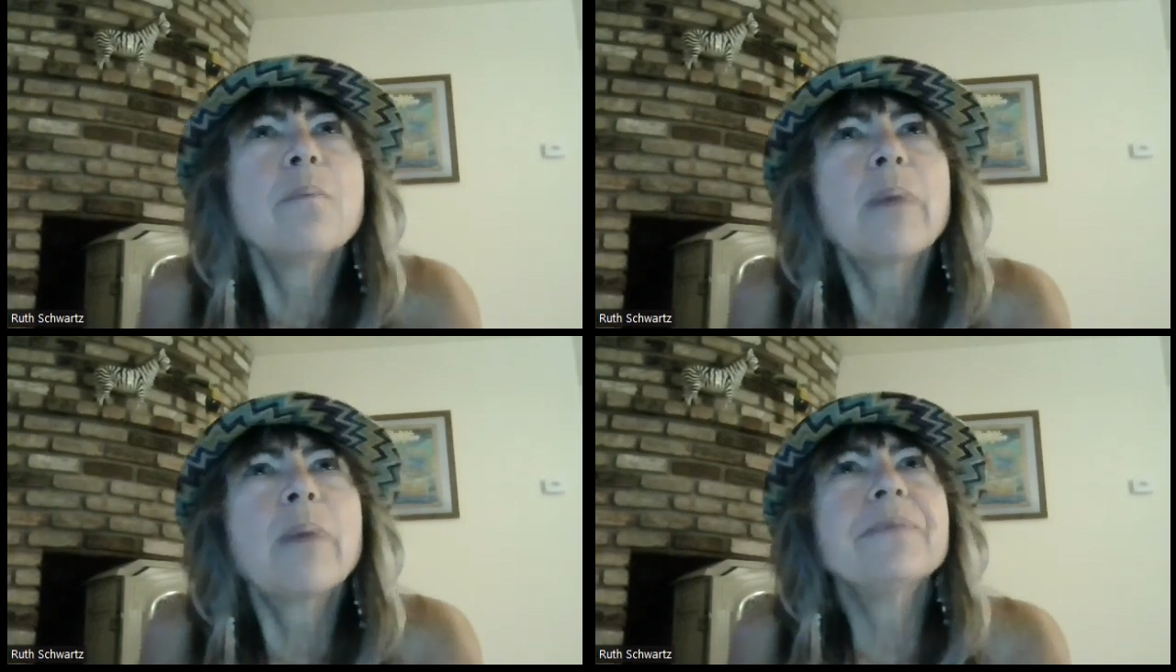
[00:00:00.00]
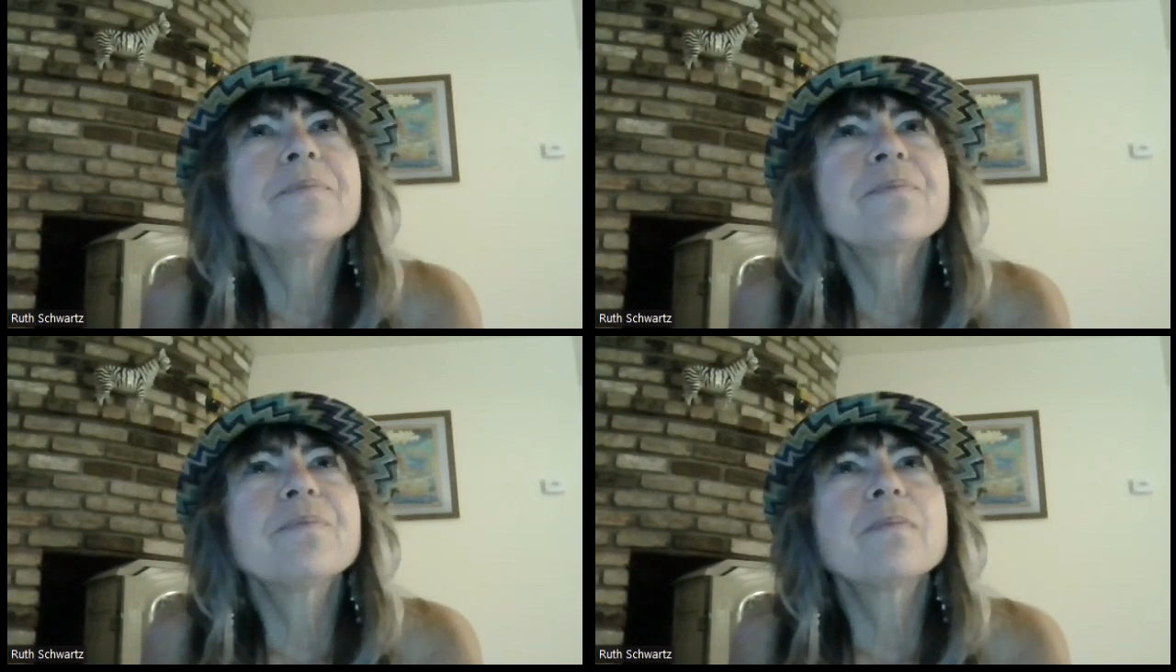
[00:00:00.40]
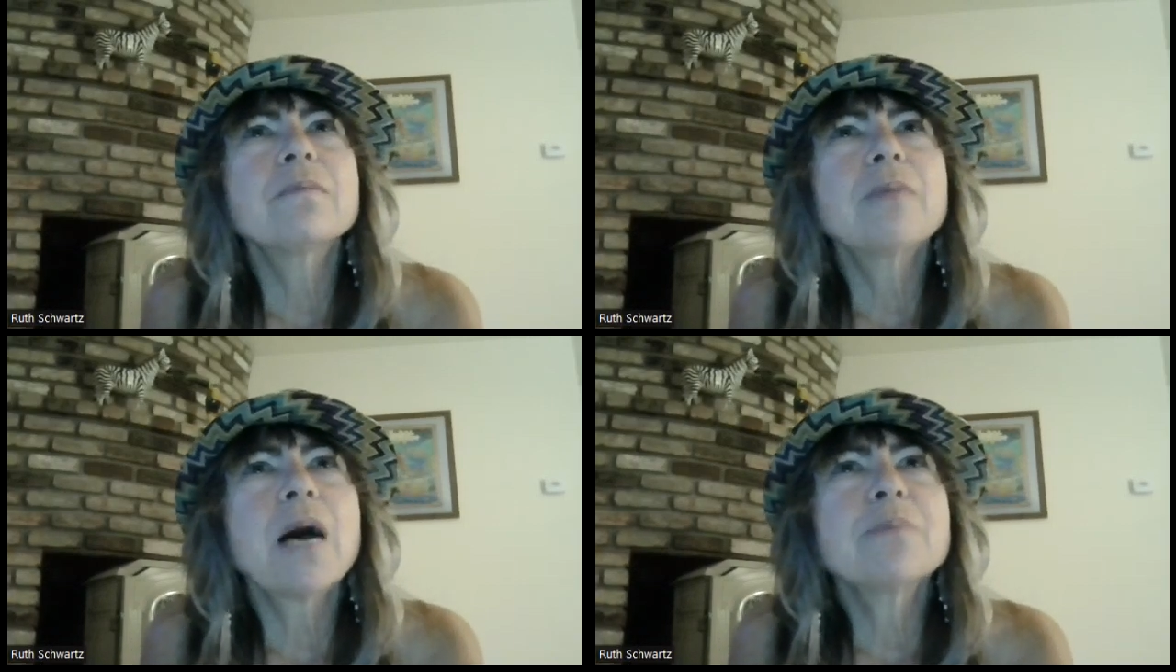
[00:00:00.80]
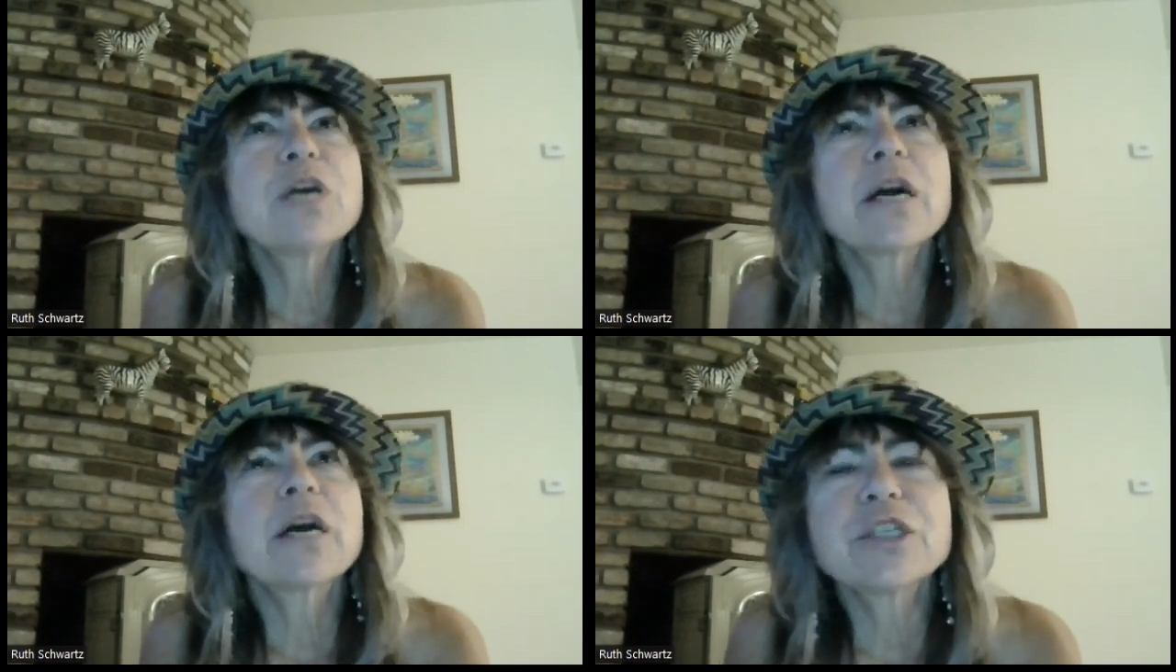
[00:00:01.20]
But I'm
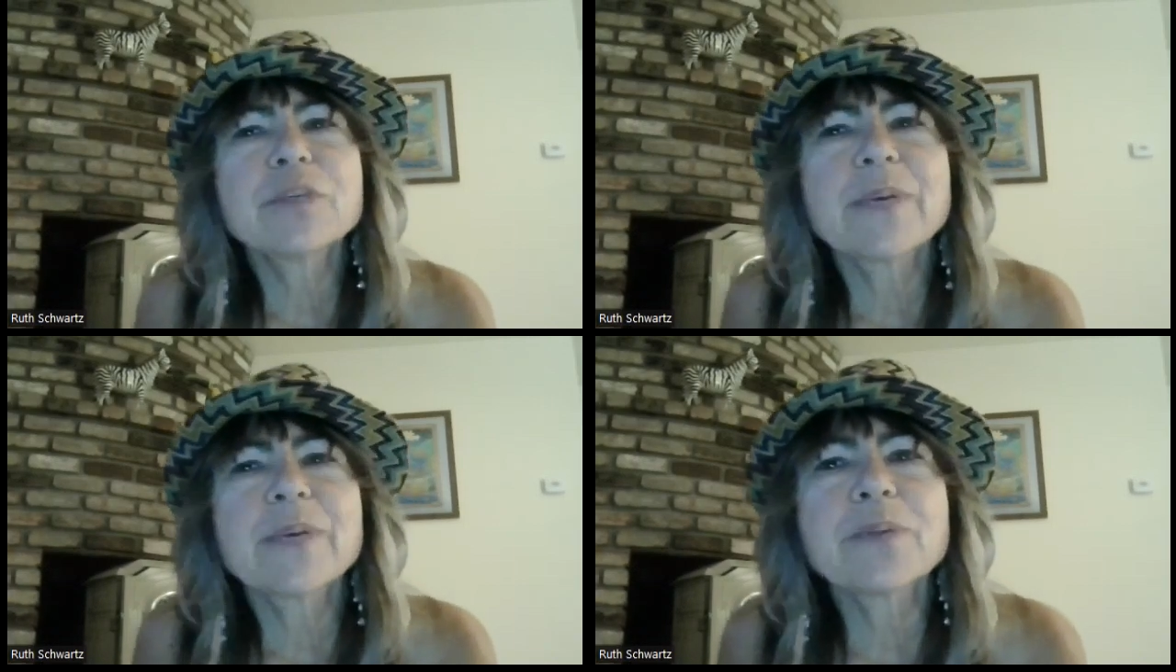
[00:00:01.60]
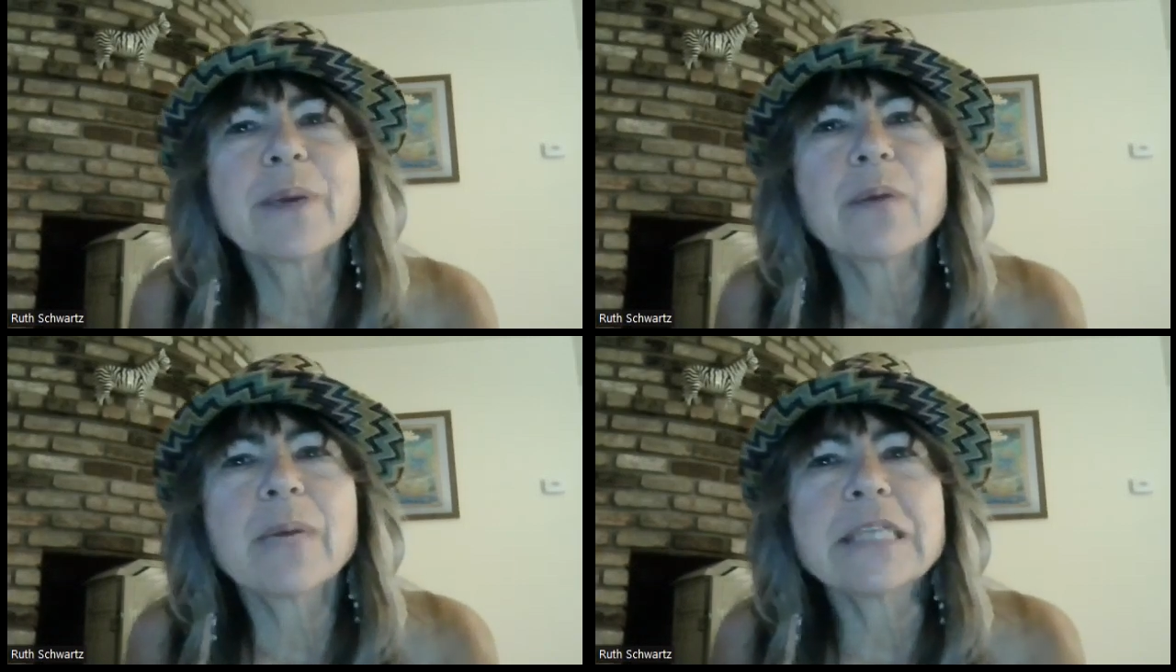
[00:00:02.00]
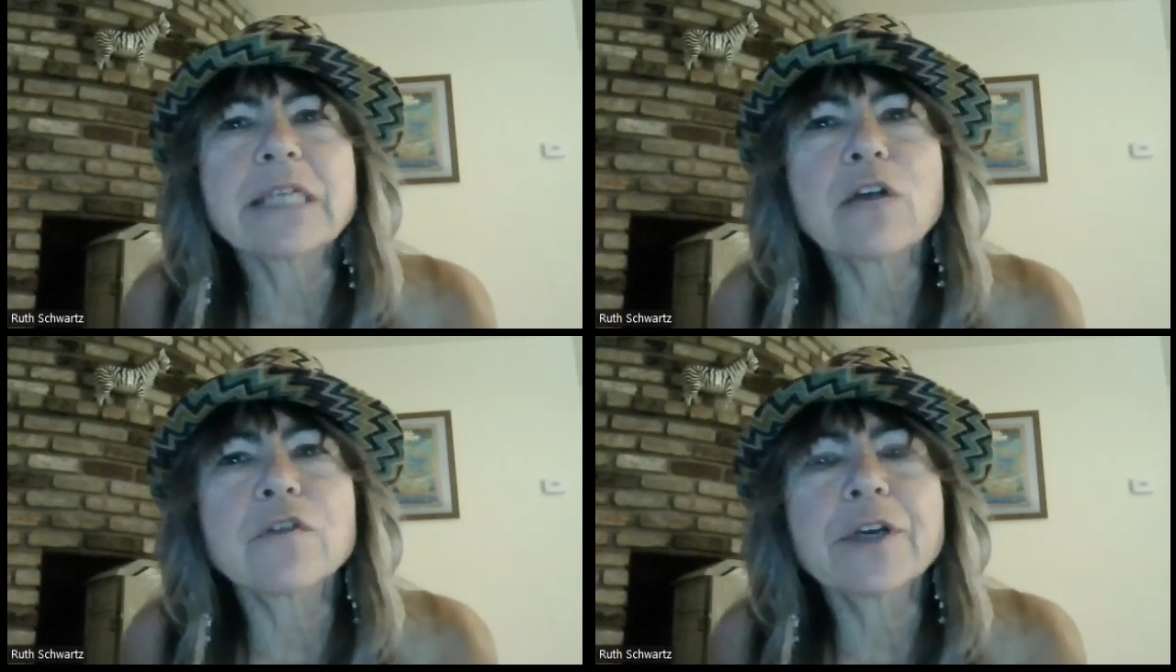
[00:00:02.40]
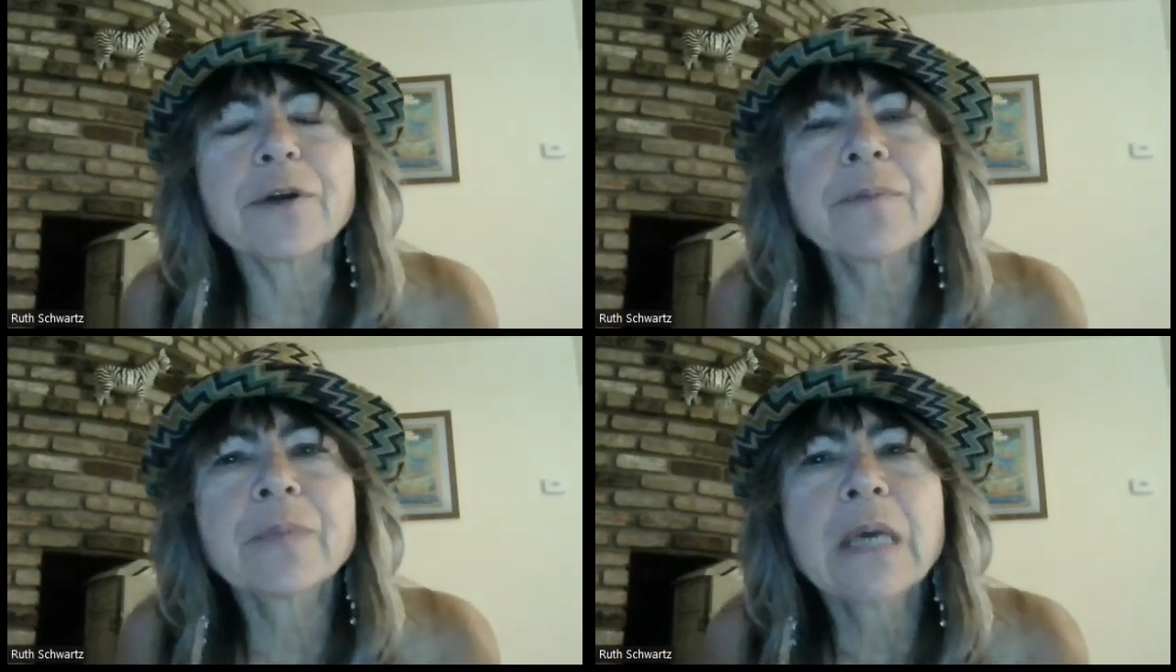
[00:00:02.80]
talking too much about myself
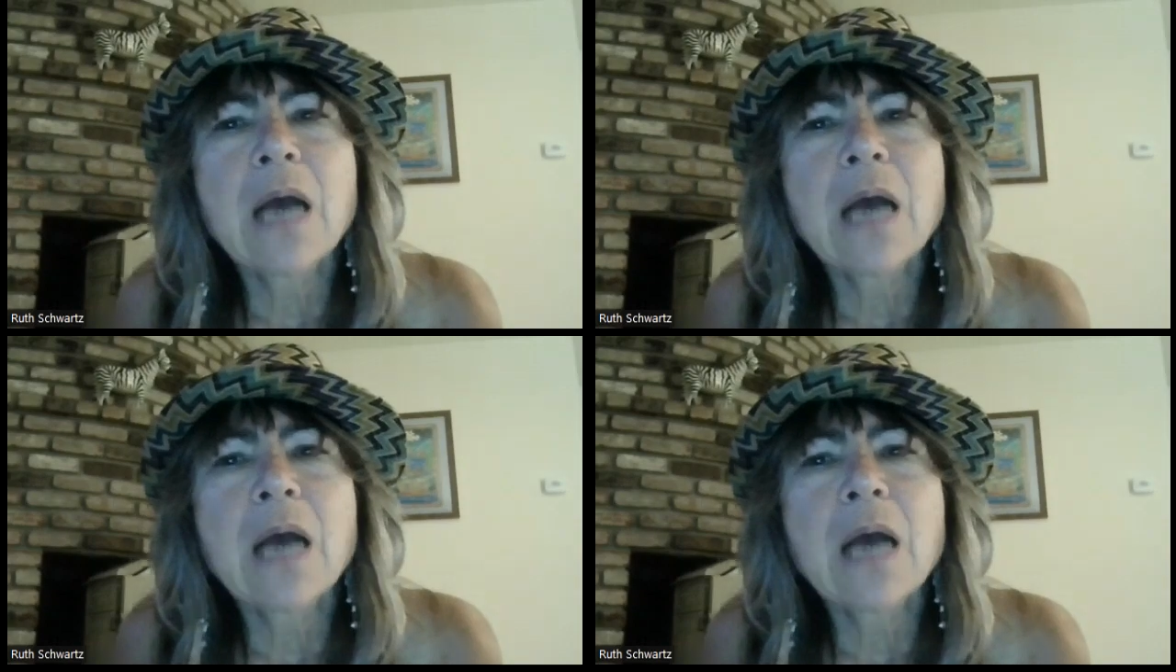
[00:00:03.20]
here.